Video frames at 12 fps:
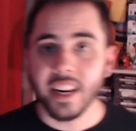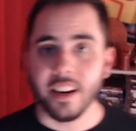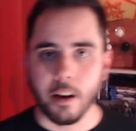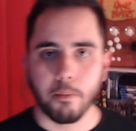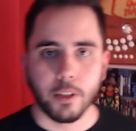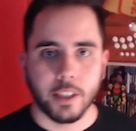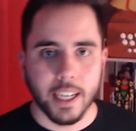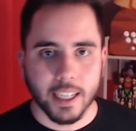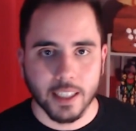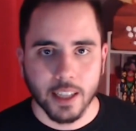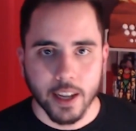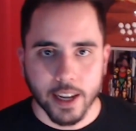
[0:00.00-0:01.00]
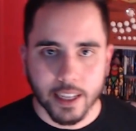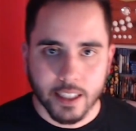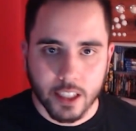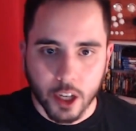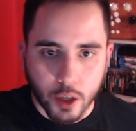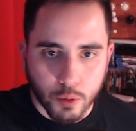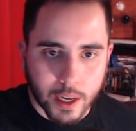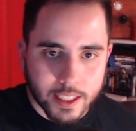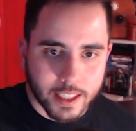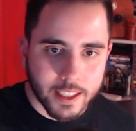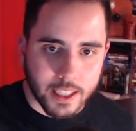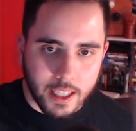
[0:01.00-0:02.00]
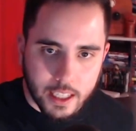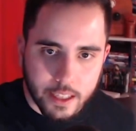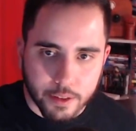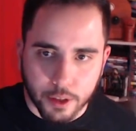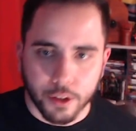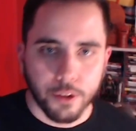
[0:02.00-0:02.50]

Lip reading: in at number 6 is Resident Evil